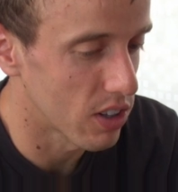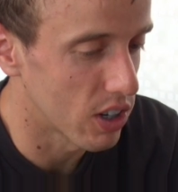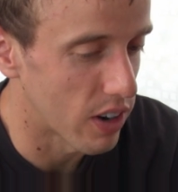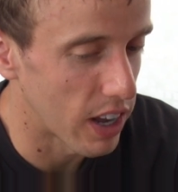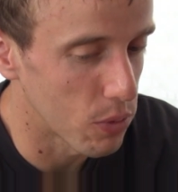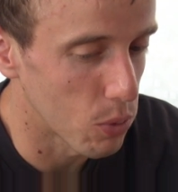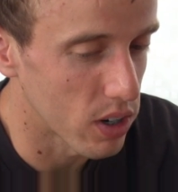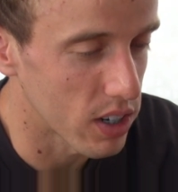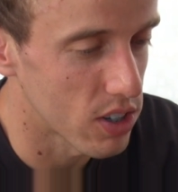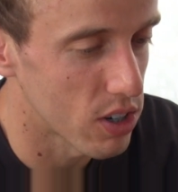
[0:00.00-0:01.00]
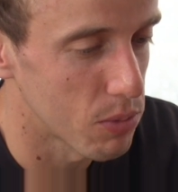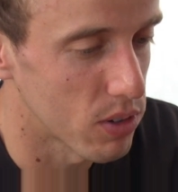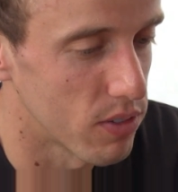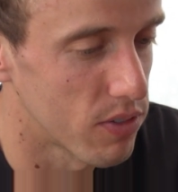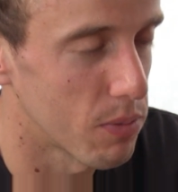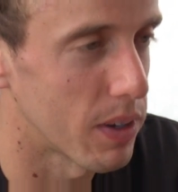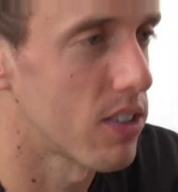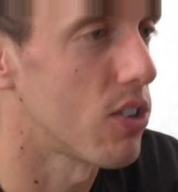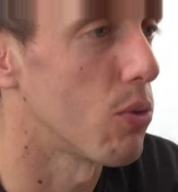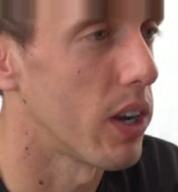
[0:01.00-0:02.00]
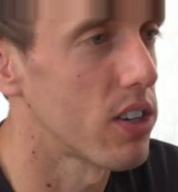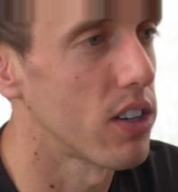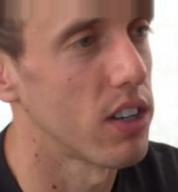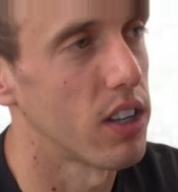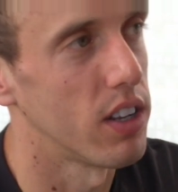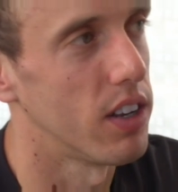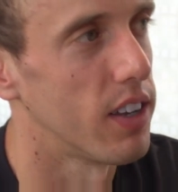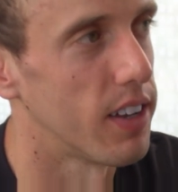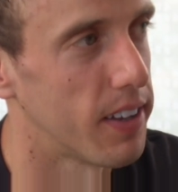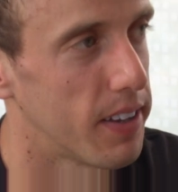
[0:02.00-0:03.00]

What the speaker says: the groundwork in terms of my situation and